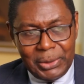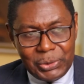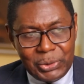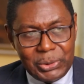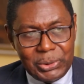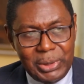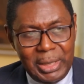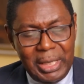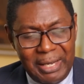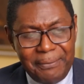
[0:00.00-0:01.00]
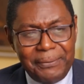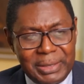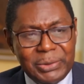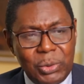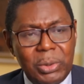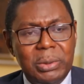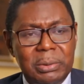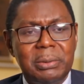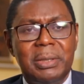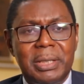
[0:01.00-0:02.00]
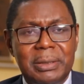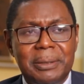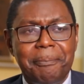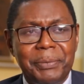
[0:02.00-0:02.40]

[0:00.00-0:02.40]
So I felt called that